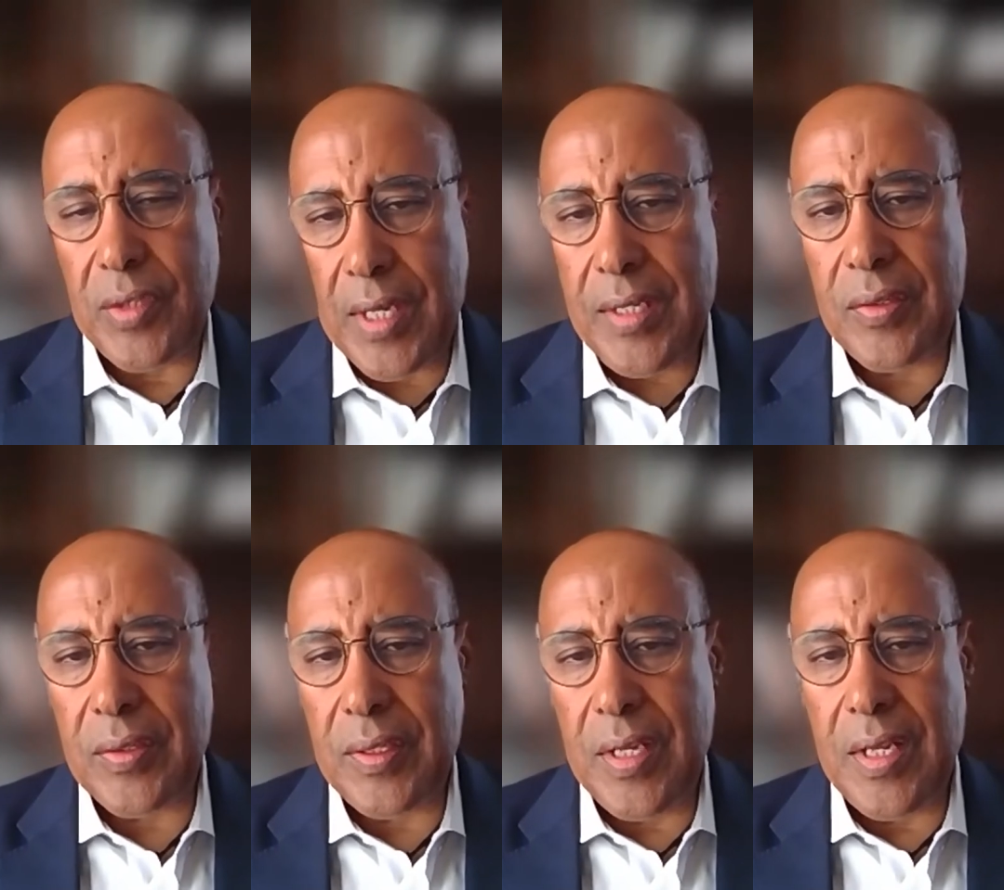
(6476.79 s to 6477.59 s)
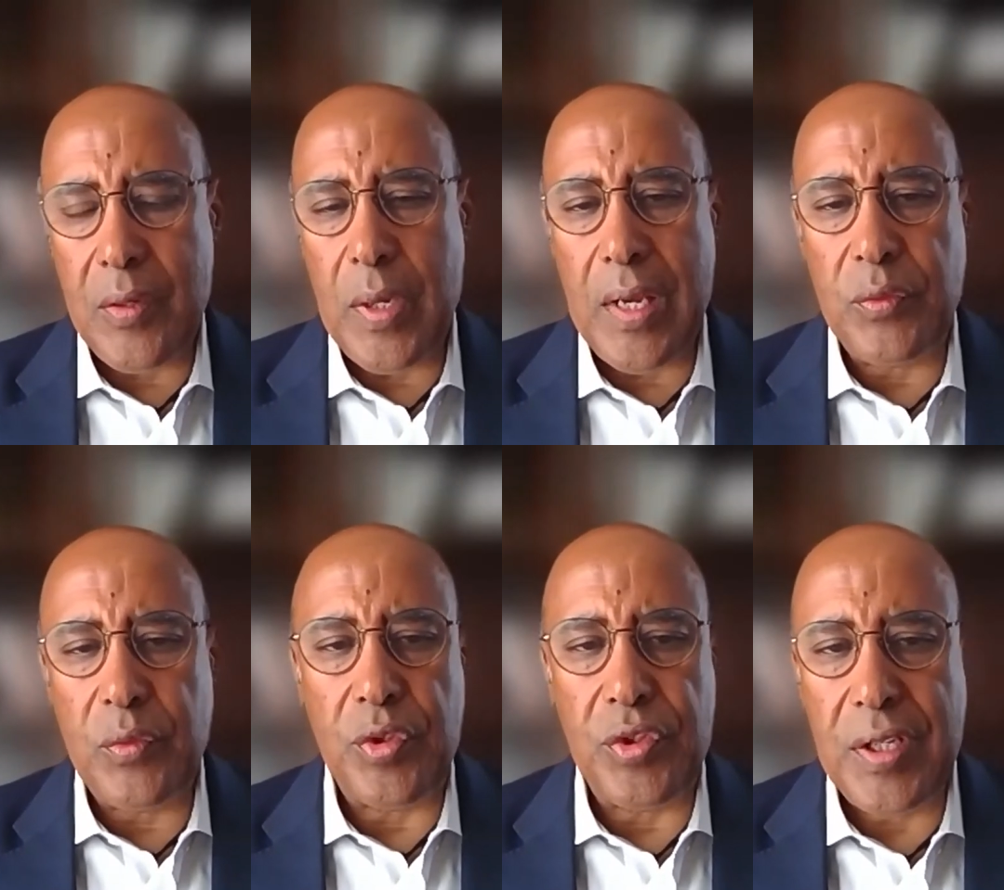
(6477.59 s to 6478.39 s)
right, and then we have
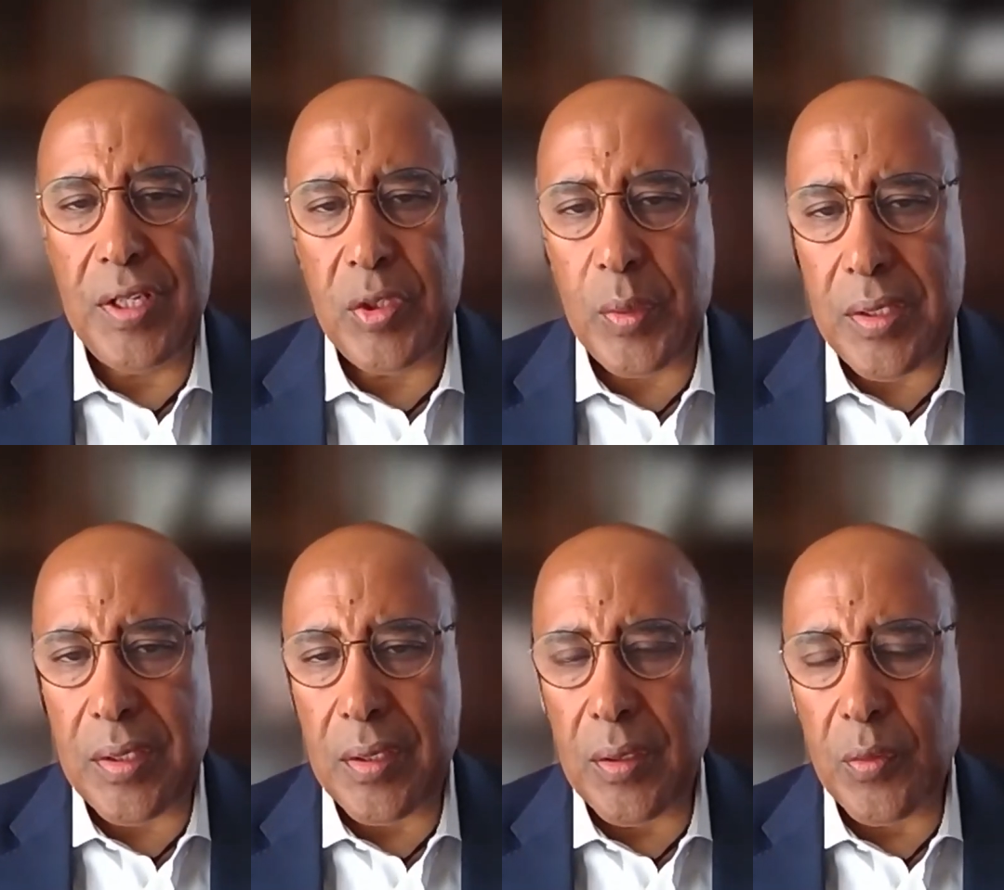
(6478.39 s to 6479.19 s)
to stick to it.